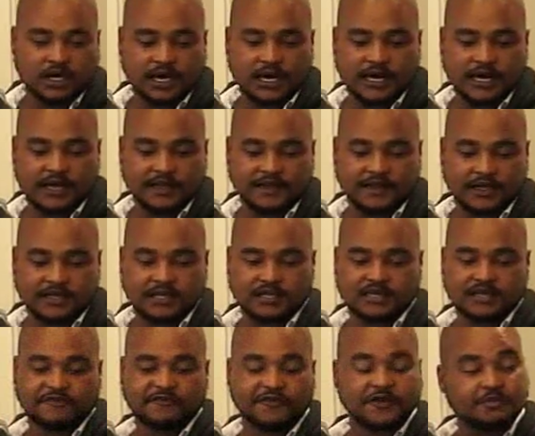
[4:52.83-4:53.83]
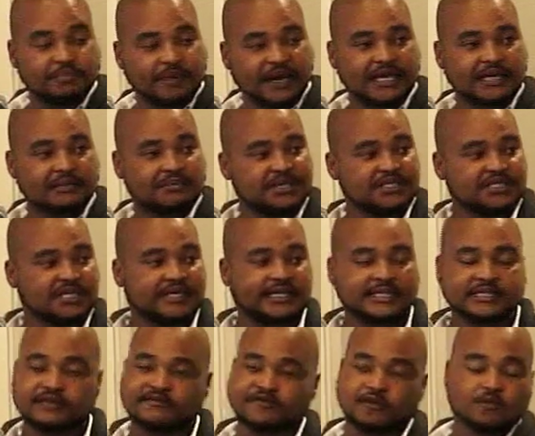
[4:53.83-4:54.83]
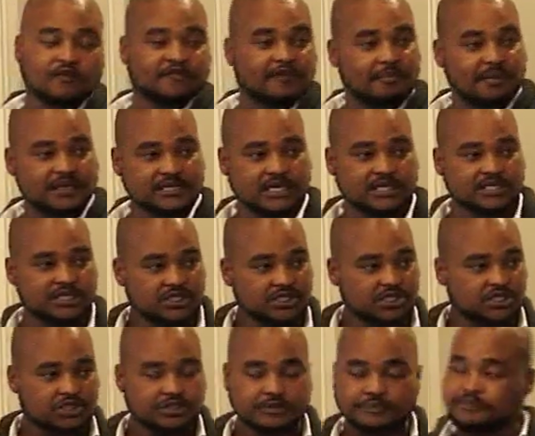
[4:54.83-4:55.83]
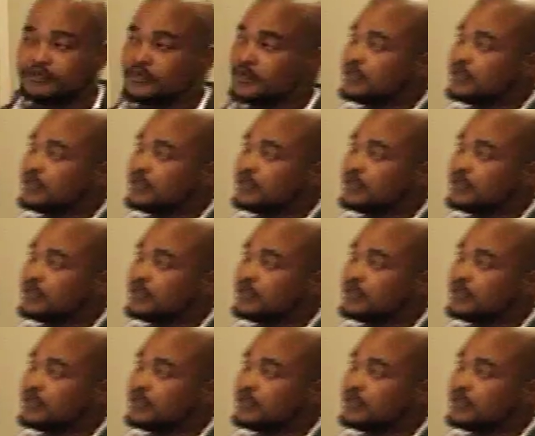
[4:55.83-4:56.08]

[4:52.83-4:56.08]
the feedback immediately in the form of a percentage.